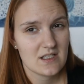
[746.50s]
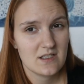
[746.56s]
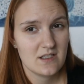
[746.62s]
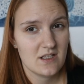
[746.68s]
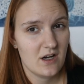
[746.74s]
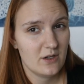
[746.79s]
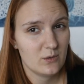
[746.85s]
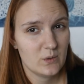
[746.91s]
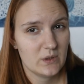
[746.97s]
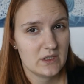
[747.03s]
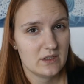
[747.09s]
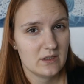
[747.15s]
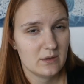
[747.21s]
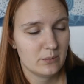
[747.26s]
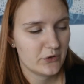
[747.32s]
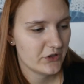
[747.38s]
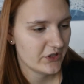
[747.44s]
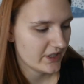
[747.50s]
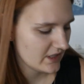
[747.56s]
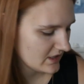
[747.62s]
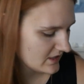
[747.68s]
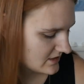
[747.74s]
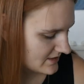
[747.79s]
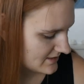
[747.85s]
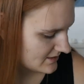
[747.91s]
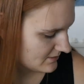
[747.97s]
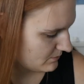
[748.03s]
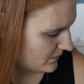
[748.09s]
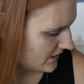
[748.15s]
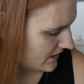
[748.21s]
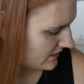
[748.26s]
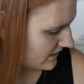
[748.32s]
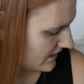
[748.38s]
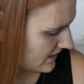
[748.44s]
not really the prettiest,
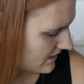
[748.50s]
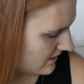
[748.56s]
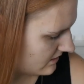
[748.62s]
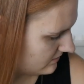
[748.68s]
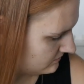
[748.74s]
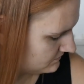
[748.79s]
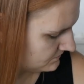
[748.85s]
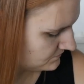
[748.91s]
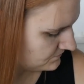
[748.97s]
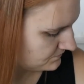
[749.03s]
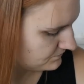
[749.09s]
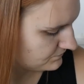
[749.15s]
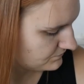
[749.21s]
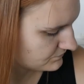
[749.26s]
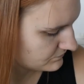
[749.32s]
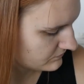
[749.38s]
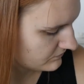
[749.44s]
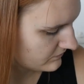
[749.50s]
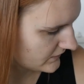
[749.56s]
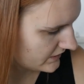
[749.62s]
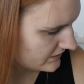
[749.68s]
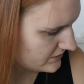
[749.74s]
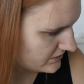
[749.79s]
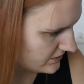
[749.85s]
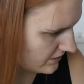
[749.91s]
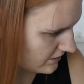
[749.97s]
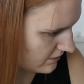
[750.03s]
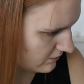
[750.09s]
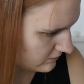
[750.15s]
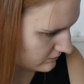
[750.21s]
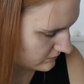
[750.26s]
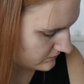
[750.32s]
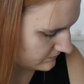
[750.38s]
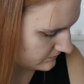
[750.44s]
but yeah. So,